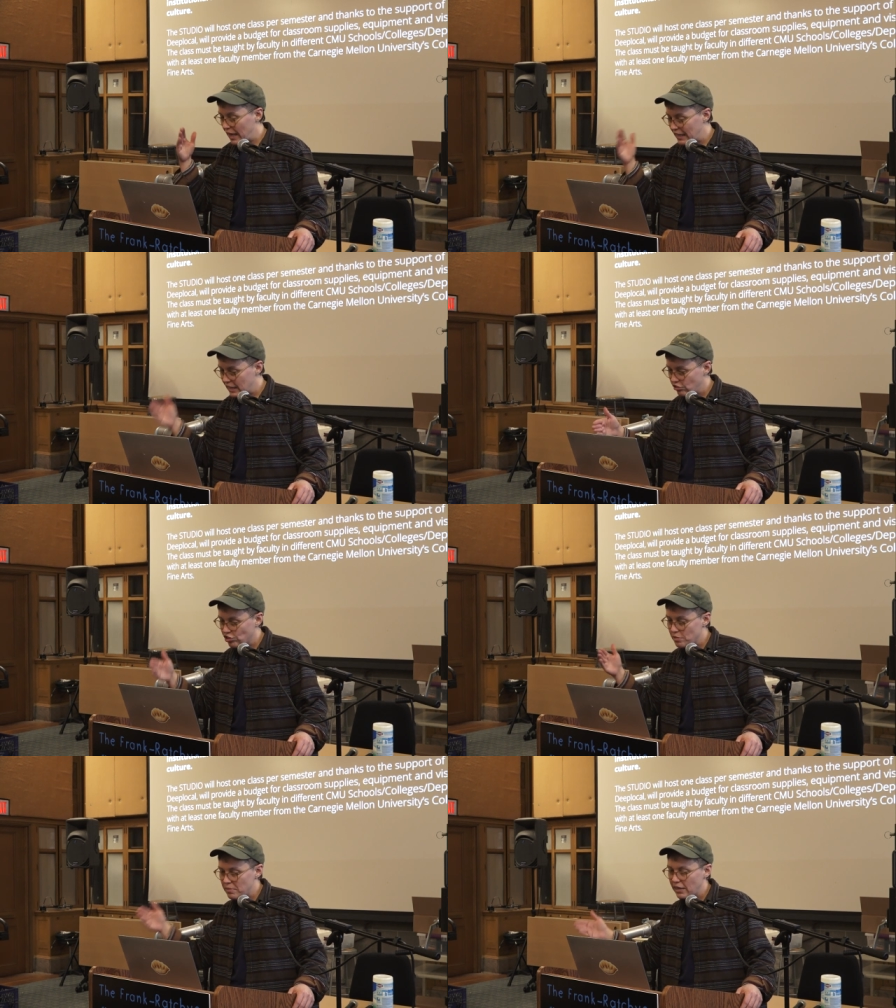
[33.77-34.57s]
each
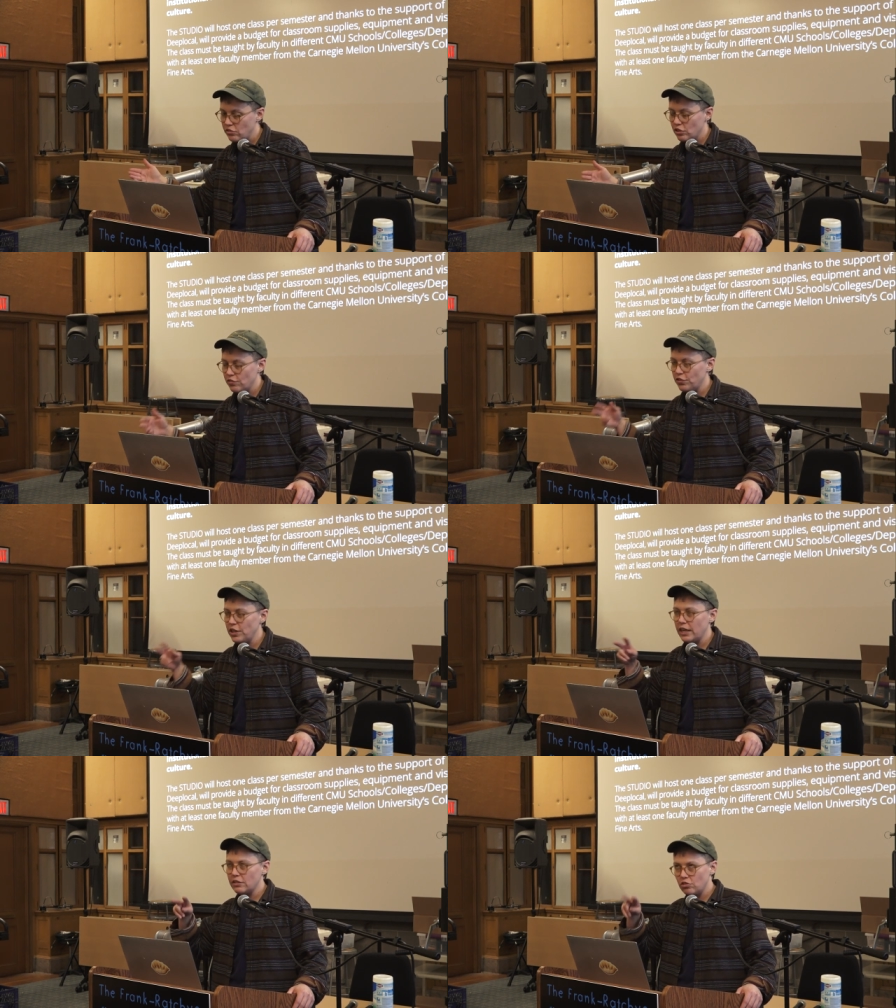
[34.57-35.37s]
semester for the
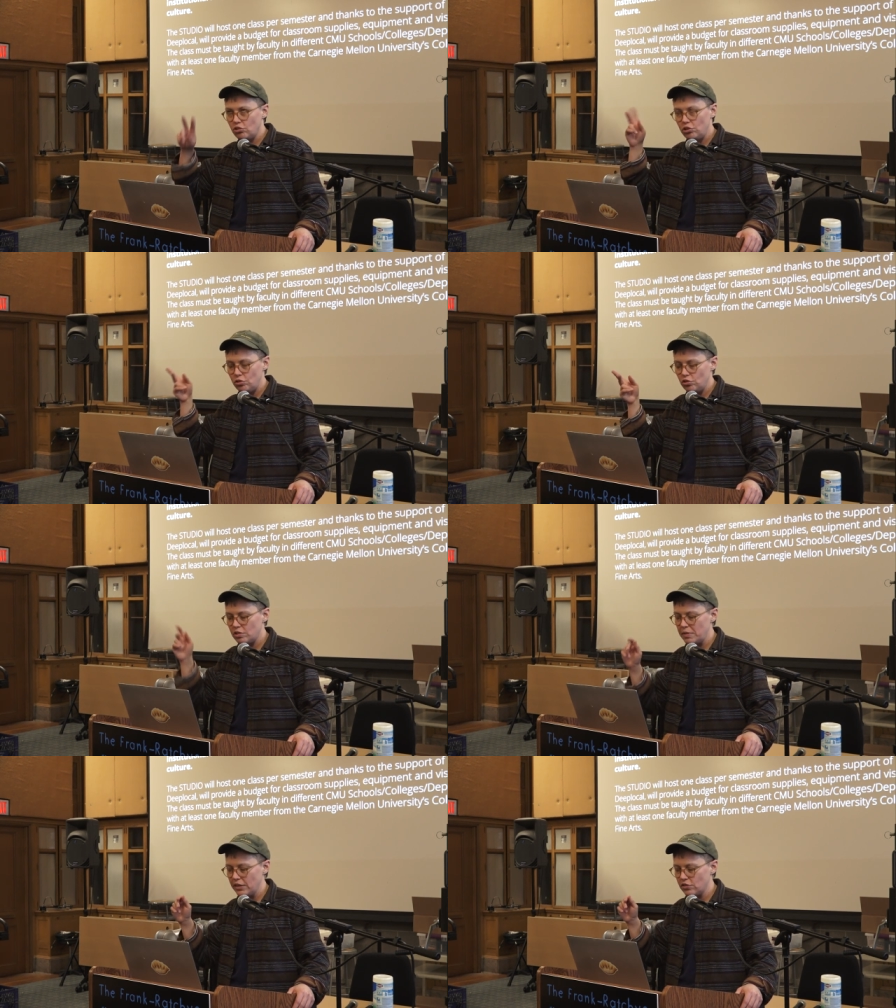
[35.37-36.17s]
next two
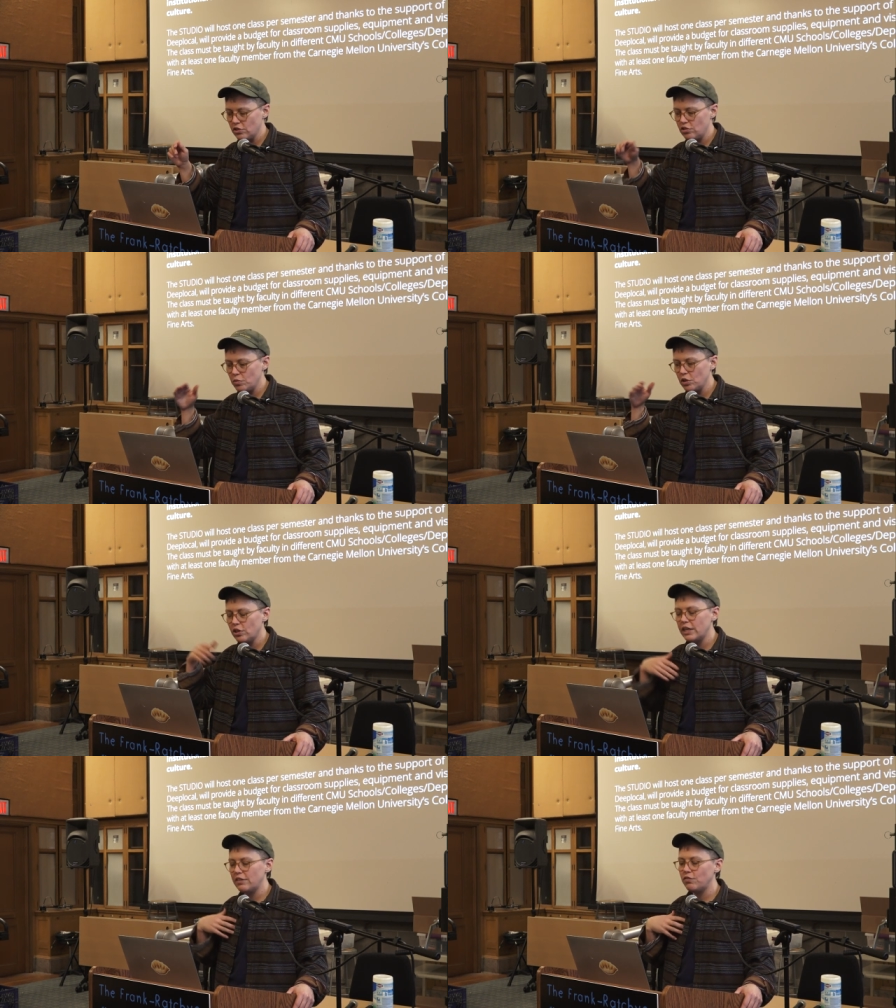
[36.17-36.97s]
semesters, so we're
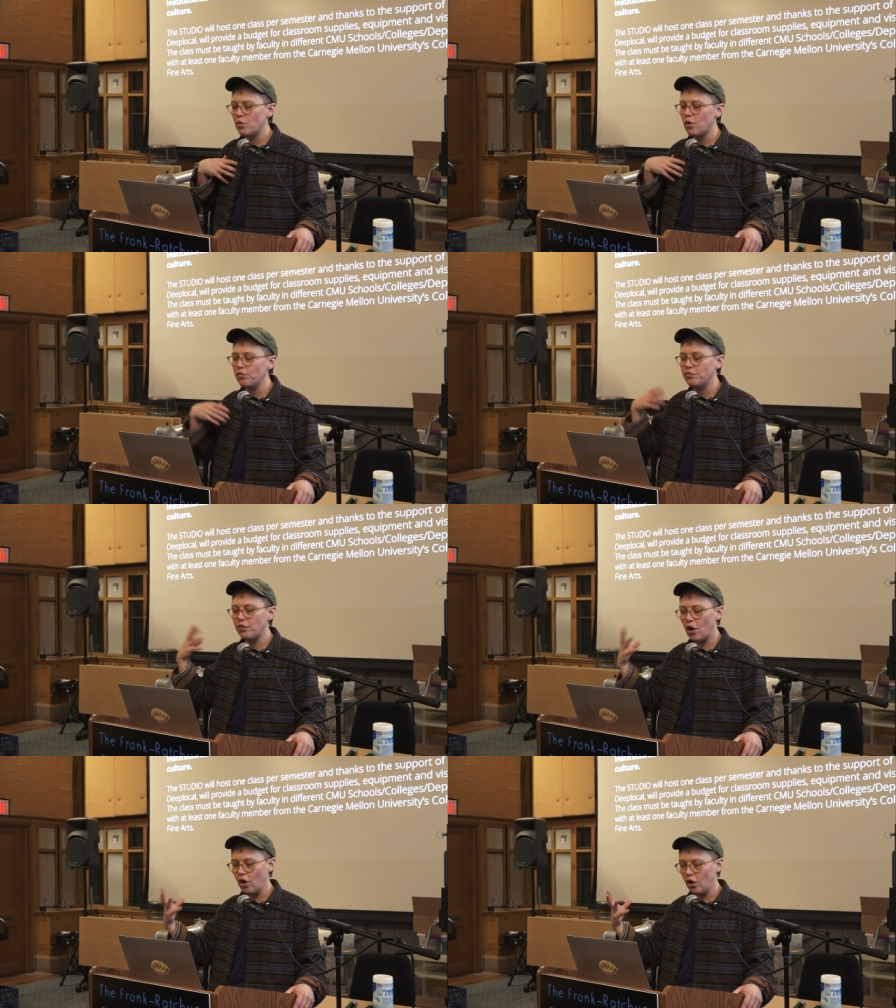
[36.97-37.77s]
looking for
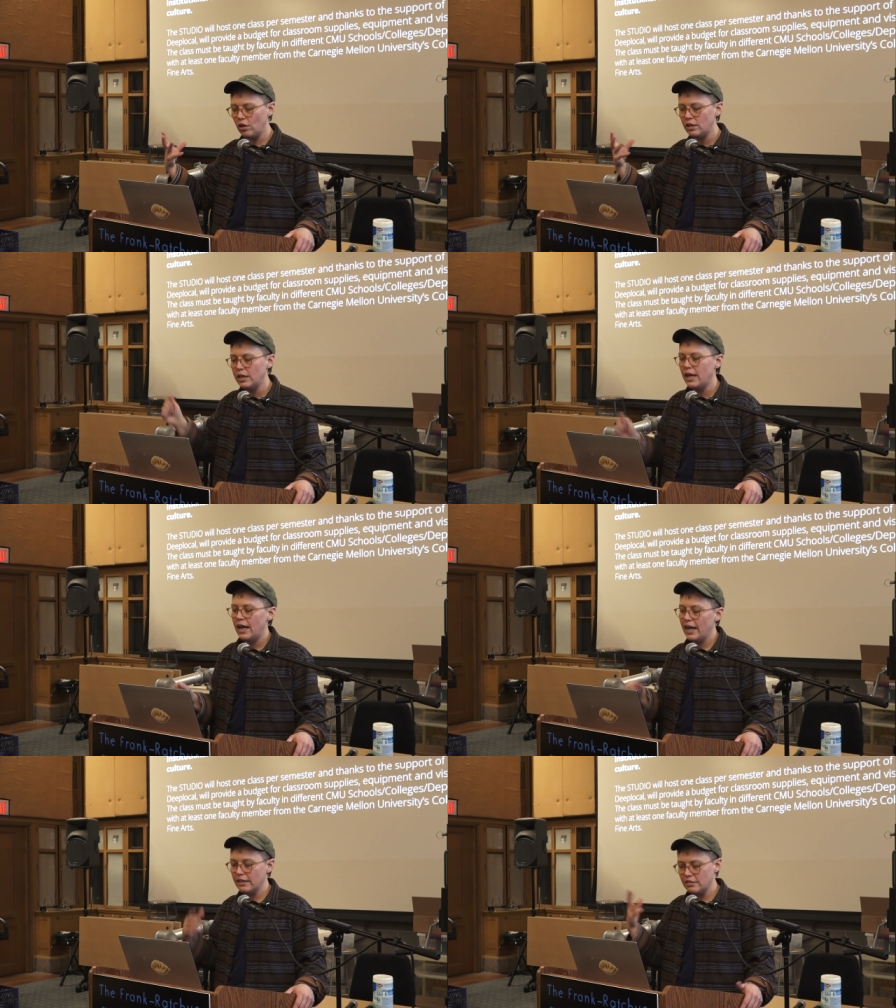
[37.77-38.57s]
fall
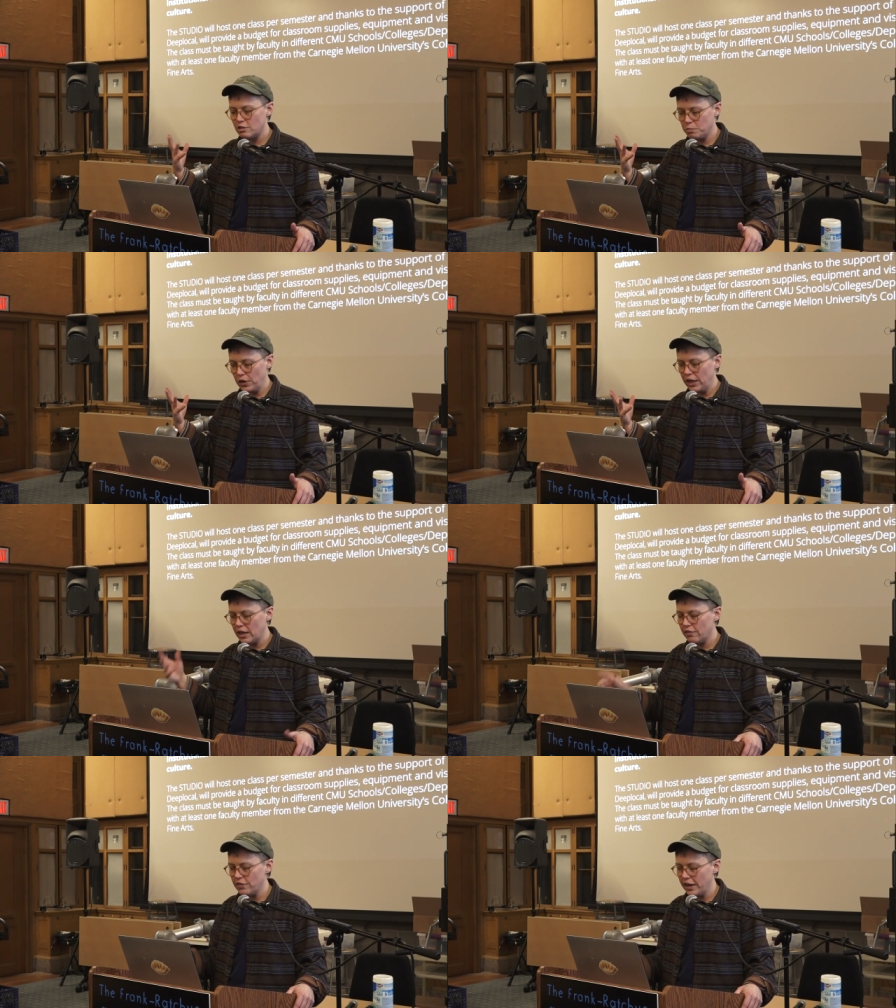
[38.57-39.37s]
and spring
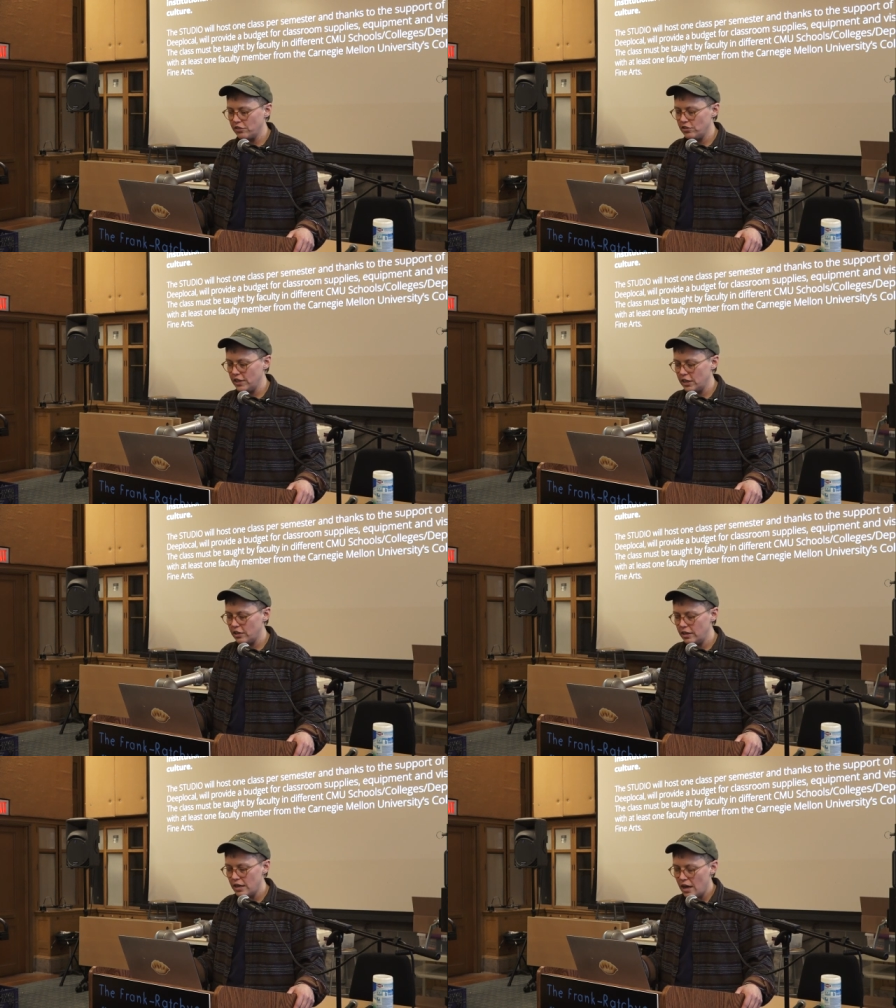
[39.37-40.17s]
of next
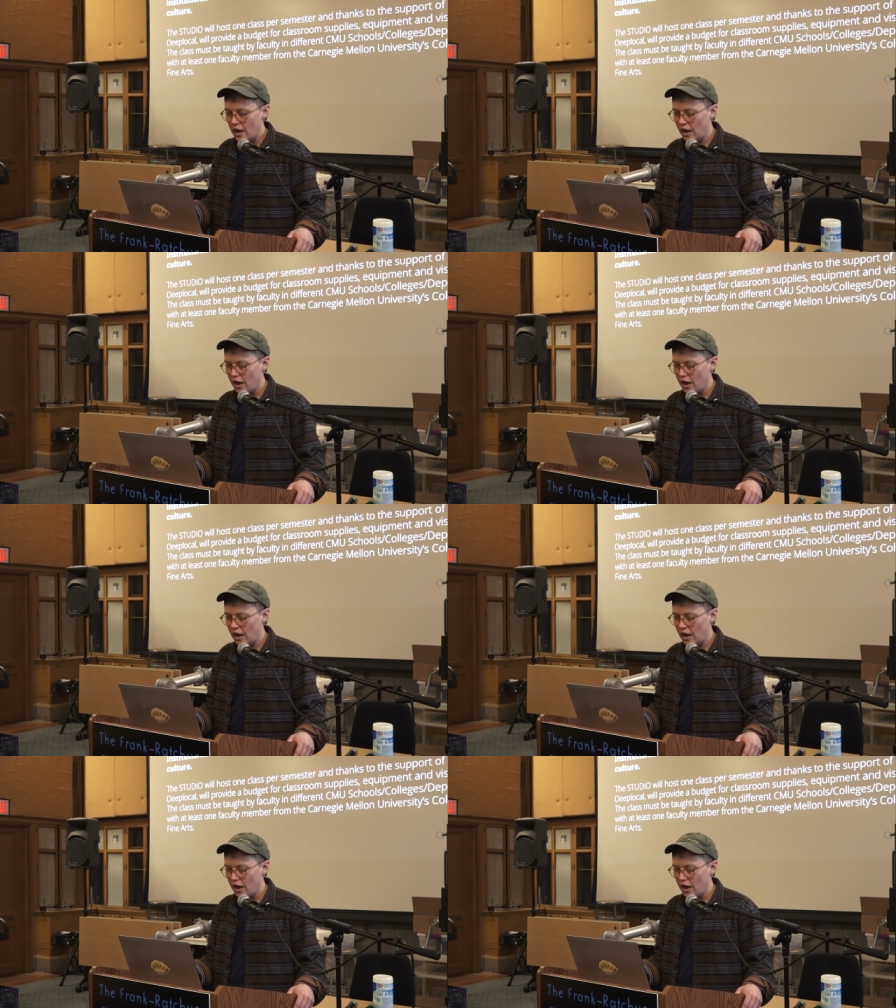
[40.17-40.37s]
year,